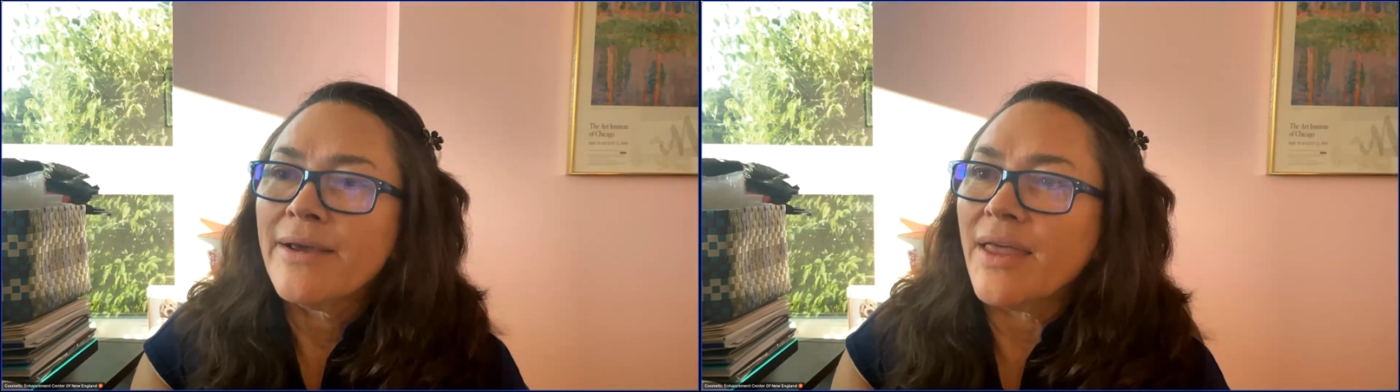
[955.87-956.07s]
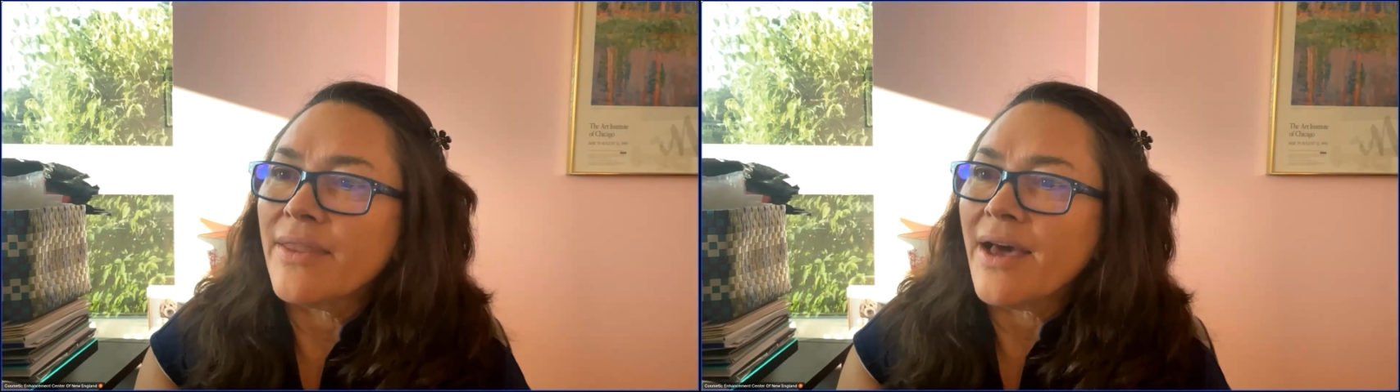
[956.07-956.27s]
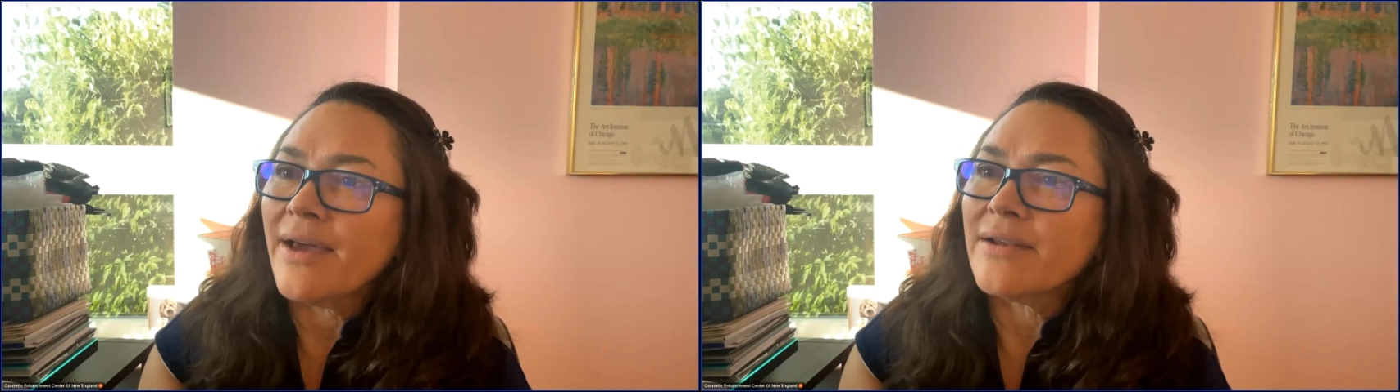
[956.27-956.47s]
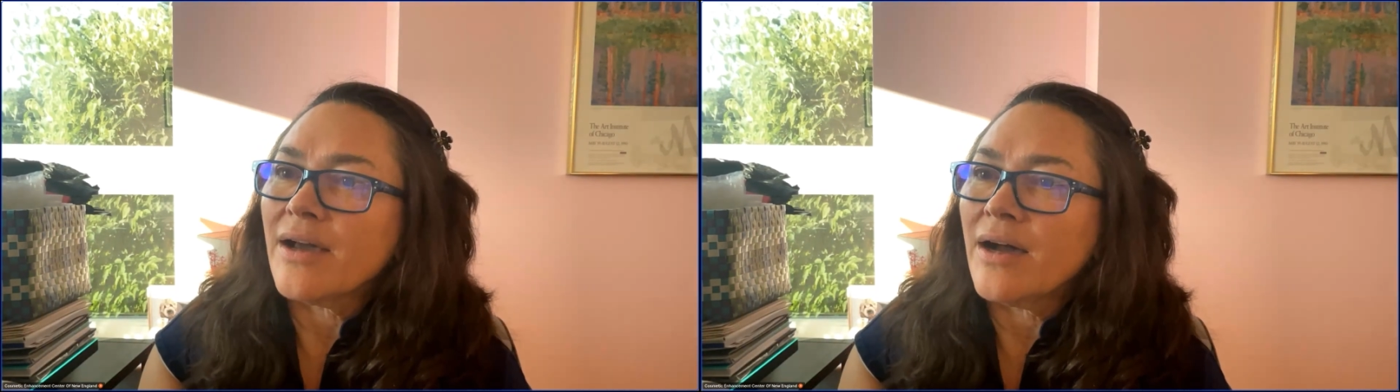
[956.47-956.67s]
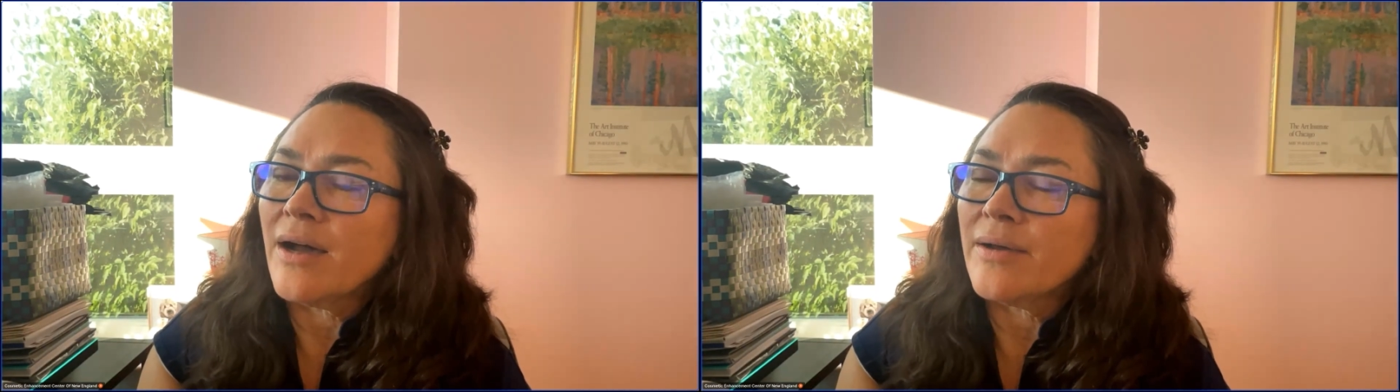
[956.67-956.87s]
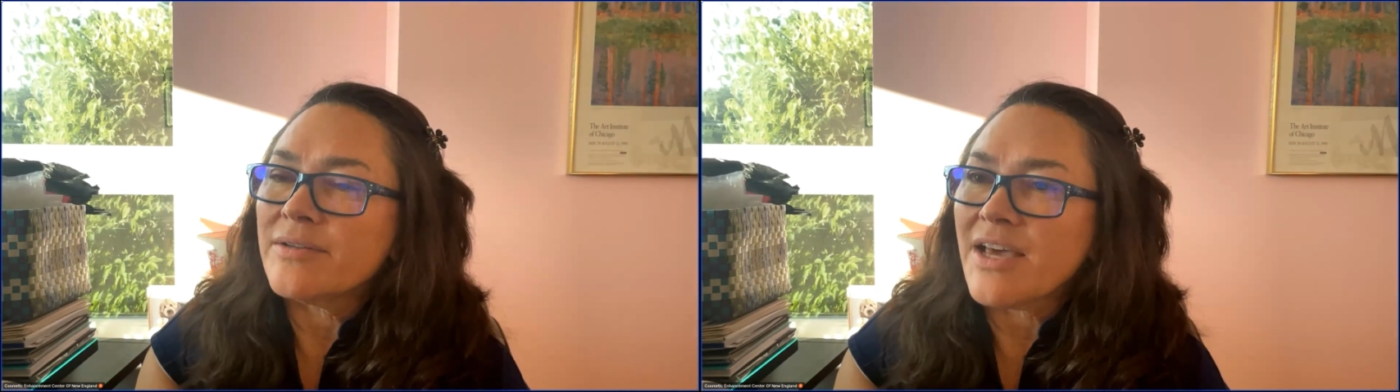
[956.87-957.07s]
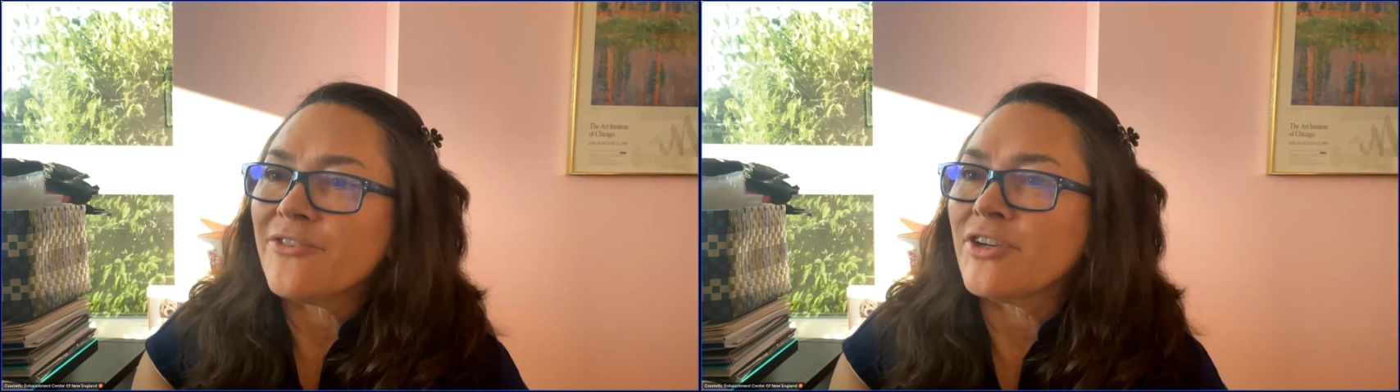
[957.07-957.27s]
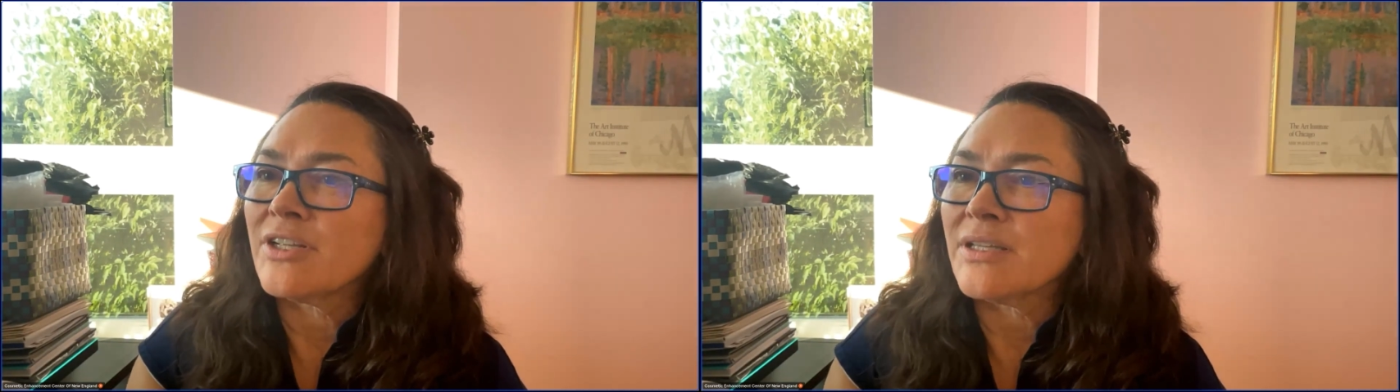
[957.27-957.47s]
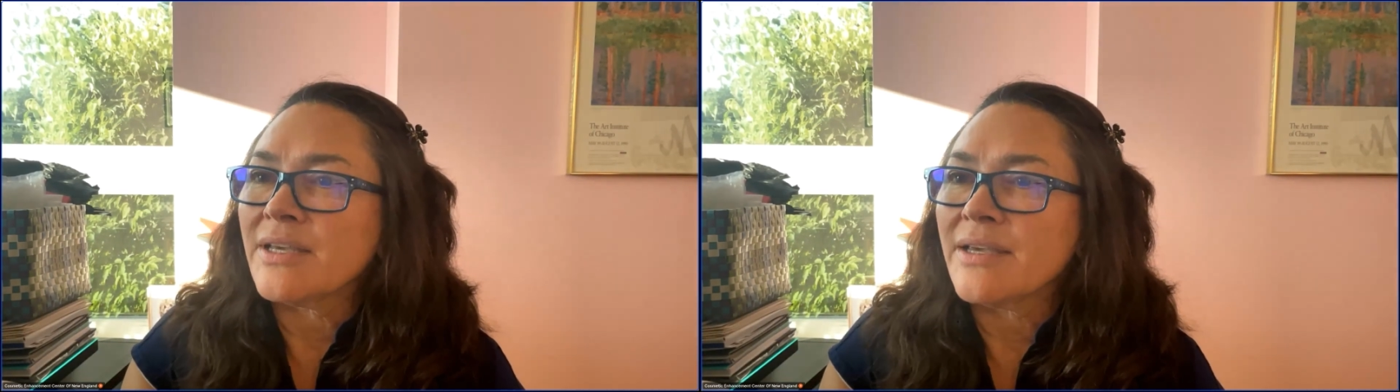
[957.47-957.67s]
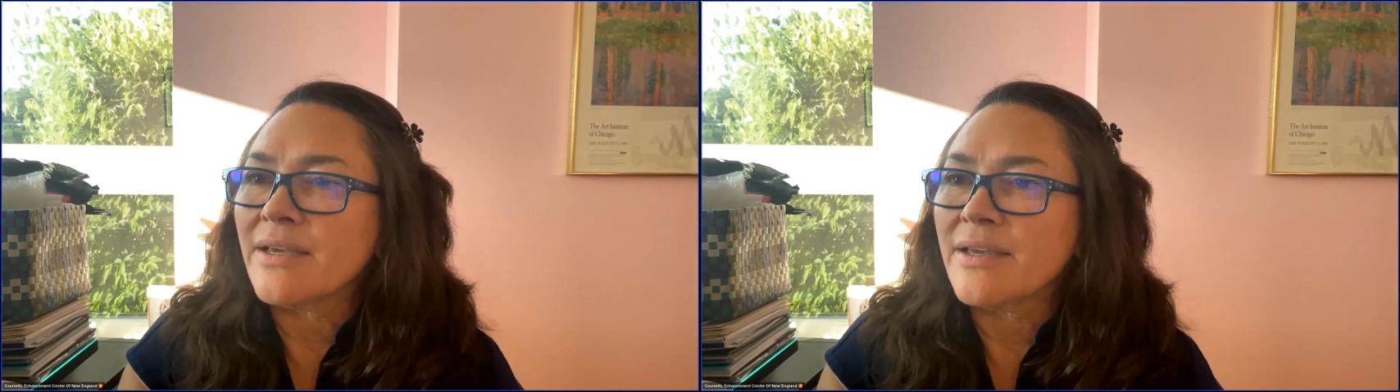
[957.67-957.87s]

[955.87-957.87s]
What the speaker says: And that definitely